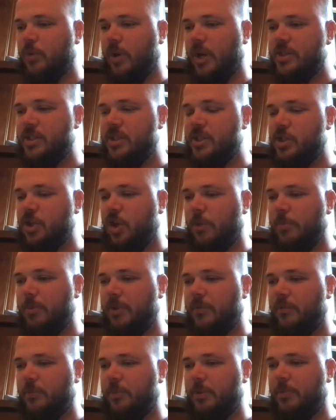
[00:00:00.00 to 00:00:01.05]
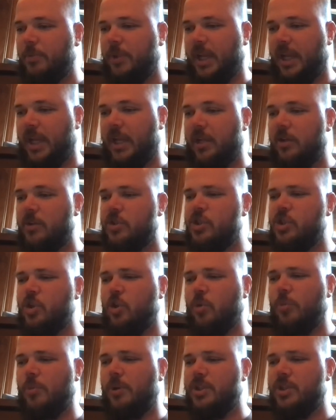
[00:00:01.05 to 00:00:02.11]
rising sharply from the plain,
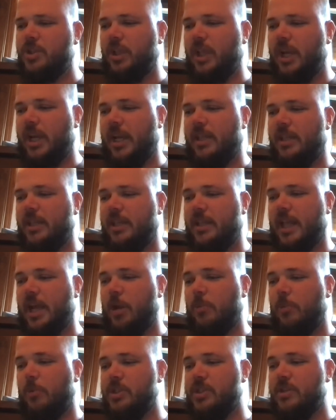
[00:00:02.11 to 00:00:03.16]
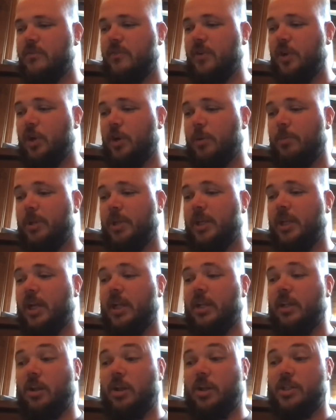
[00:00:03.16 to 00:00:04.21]
so much alike that cowboys invariably
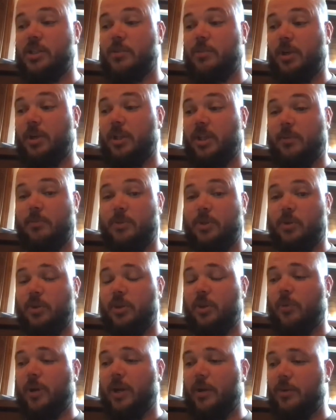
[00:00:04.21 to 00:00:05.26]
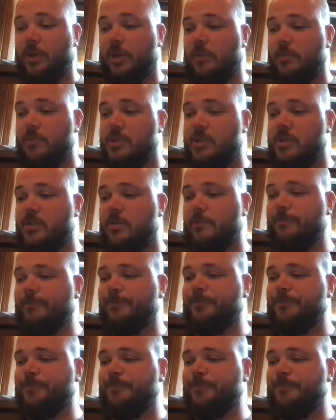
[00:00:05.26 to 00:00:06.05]
got lost among them during the roundups.